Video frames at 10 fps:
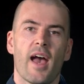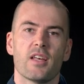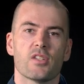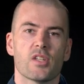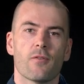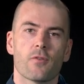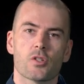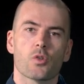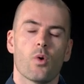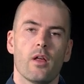as a
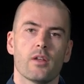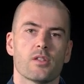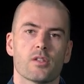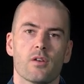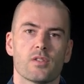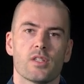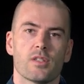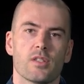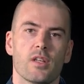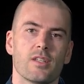first quality service
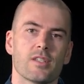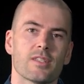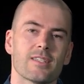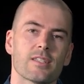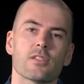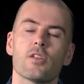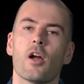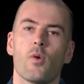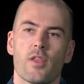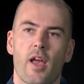is not quite